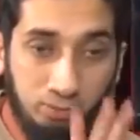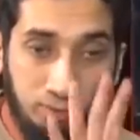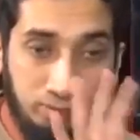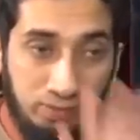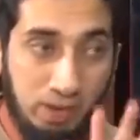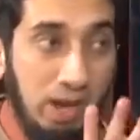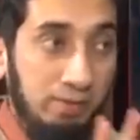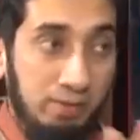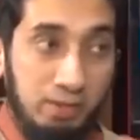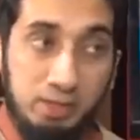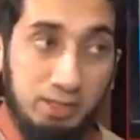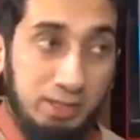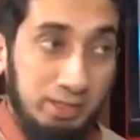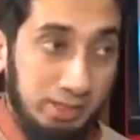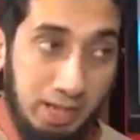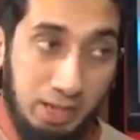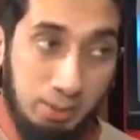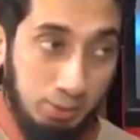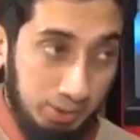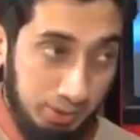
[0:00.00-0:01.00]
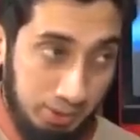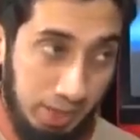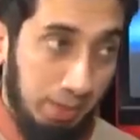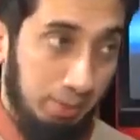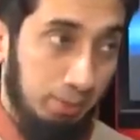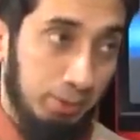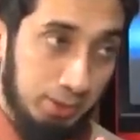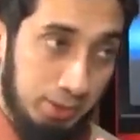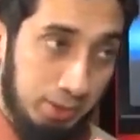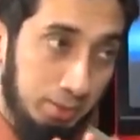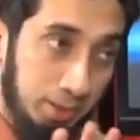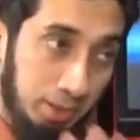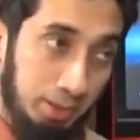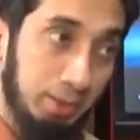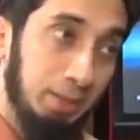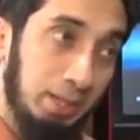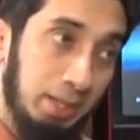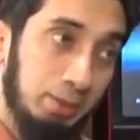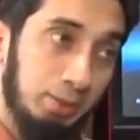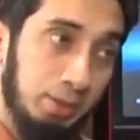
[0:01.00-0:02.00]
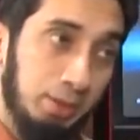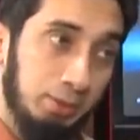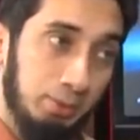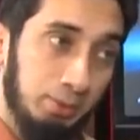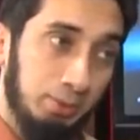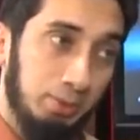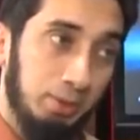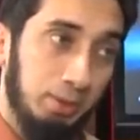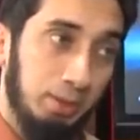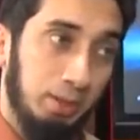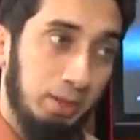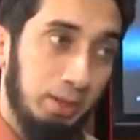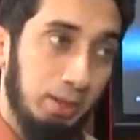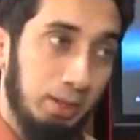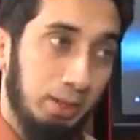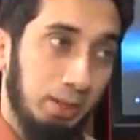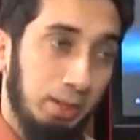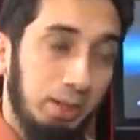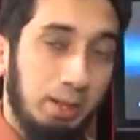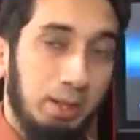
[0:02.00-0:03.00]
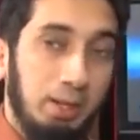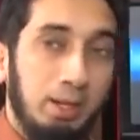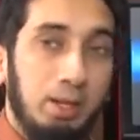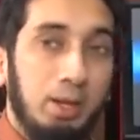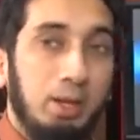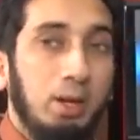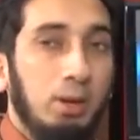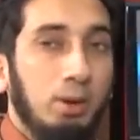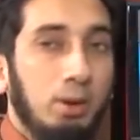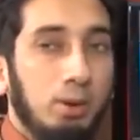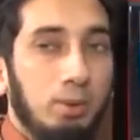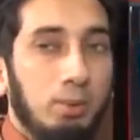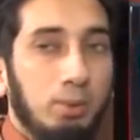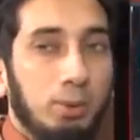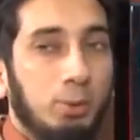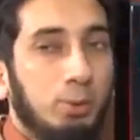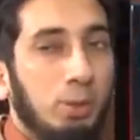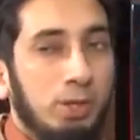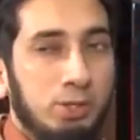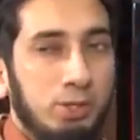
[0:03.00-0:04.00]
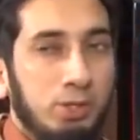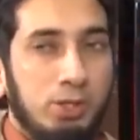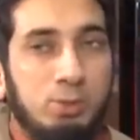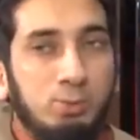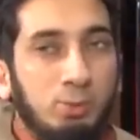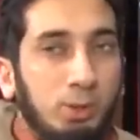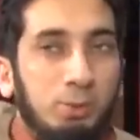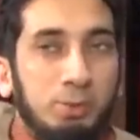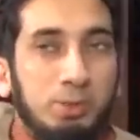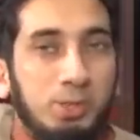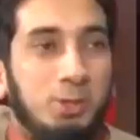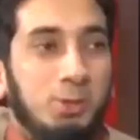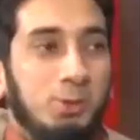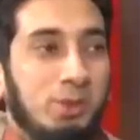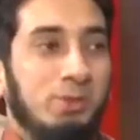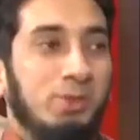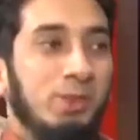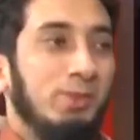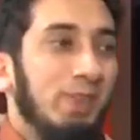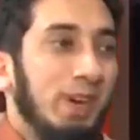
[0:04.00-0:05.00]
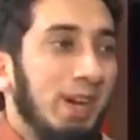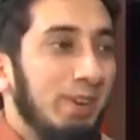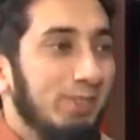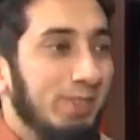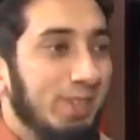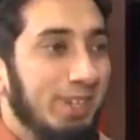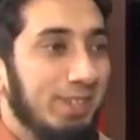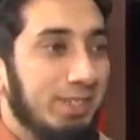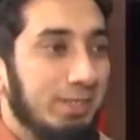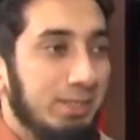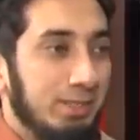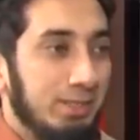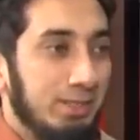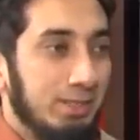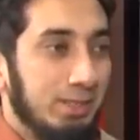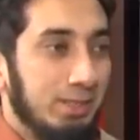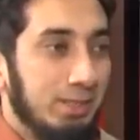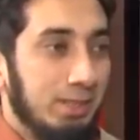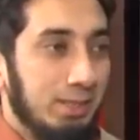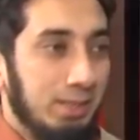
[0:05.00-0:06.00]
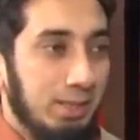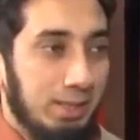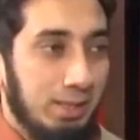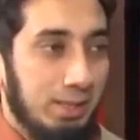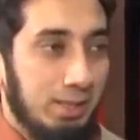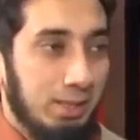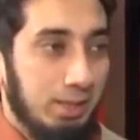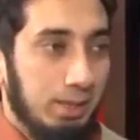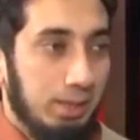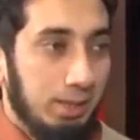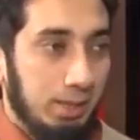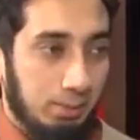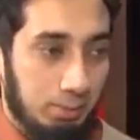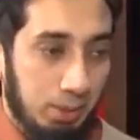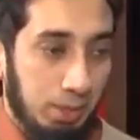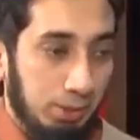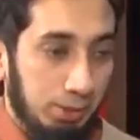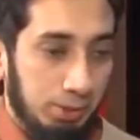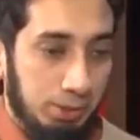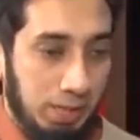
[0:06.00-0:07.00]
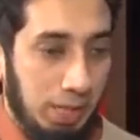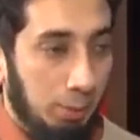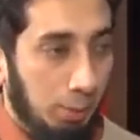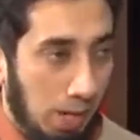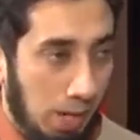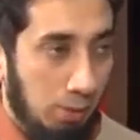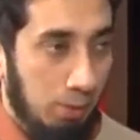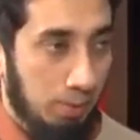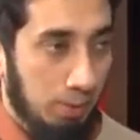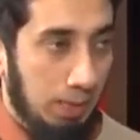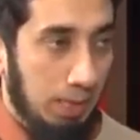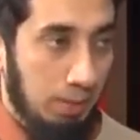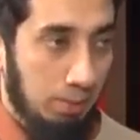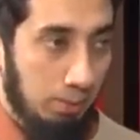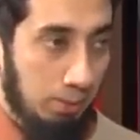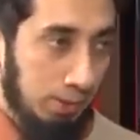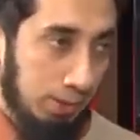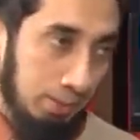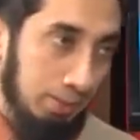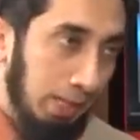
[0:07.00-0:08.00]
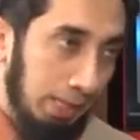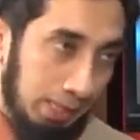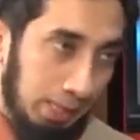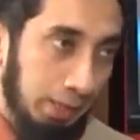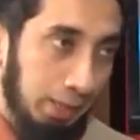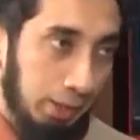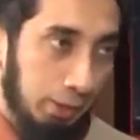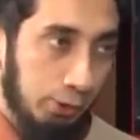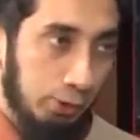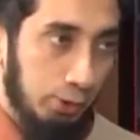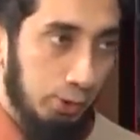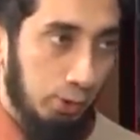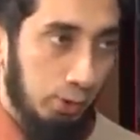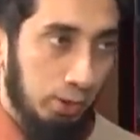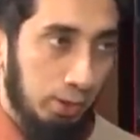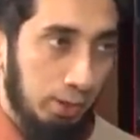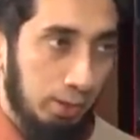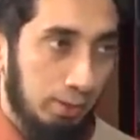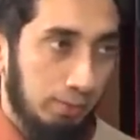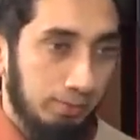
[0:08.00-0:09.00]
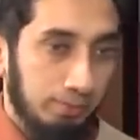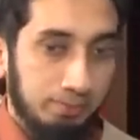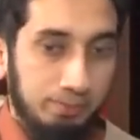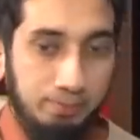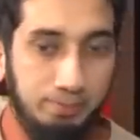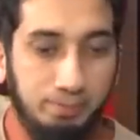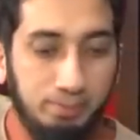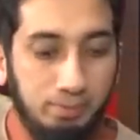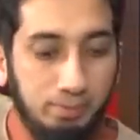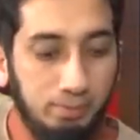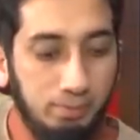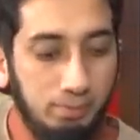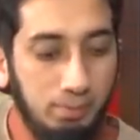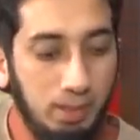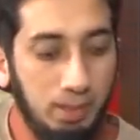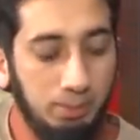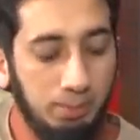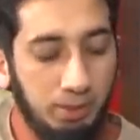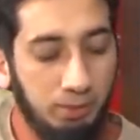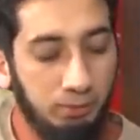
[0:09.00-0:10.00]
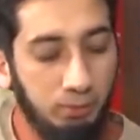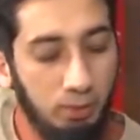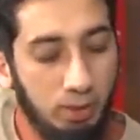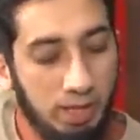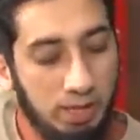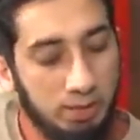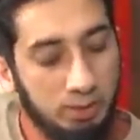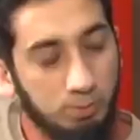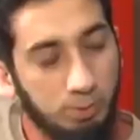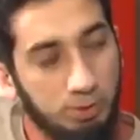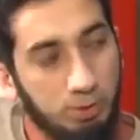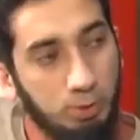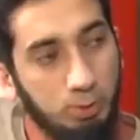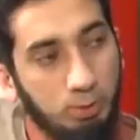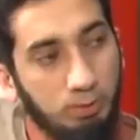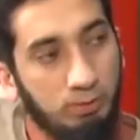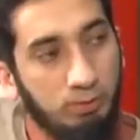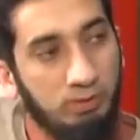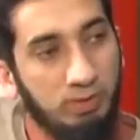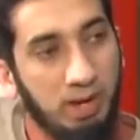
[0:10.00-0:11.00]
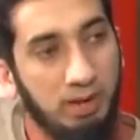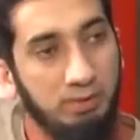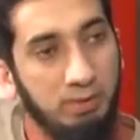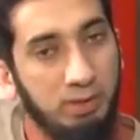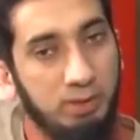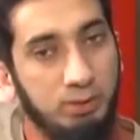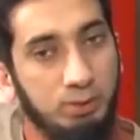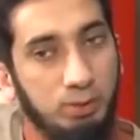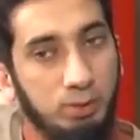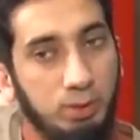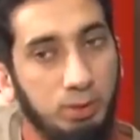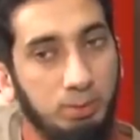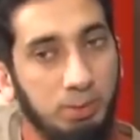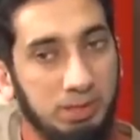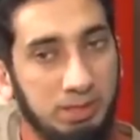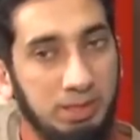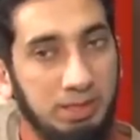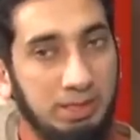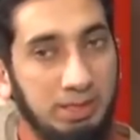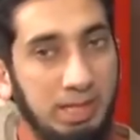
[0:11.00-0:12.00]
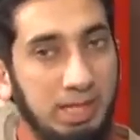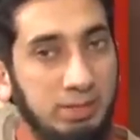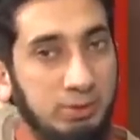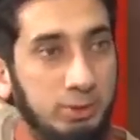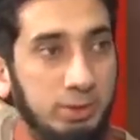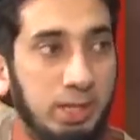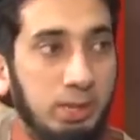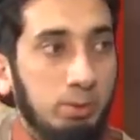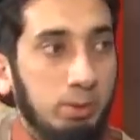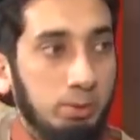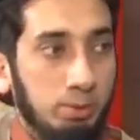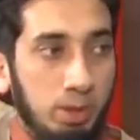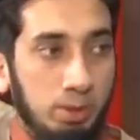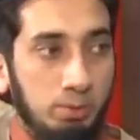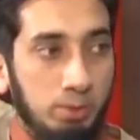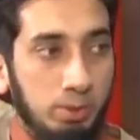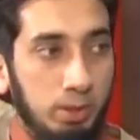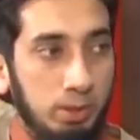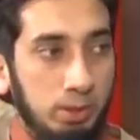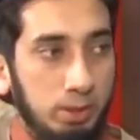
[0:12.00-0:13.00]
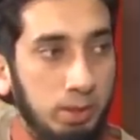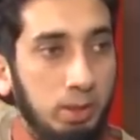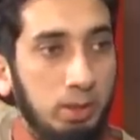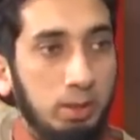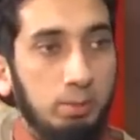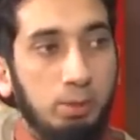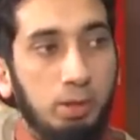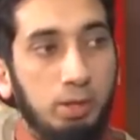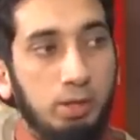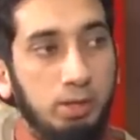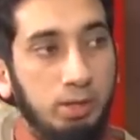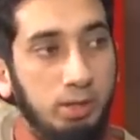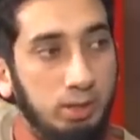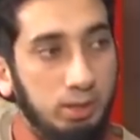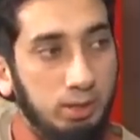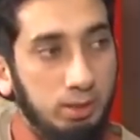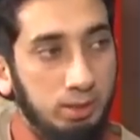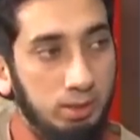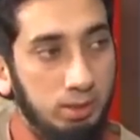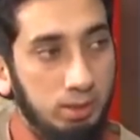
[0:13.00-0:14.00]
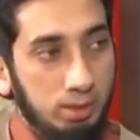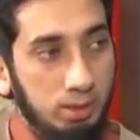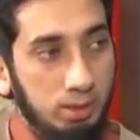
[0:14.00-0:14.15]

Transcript: For 5 years, this guy was not Muslim radiallahu anhu. The question is, what was he doing for 5 years? We understand how he became Muslim. That's a later story. But if you ask what's he doing for 5 years, you could basically answer that with one word, partying.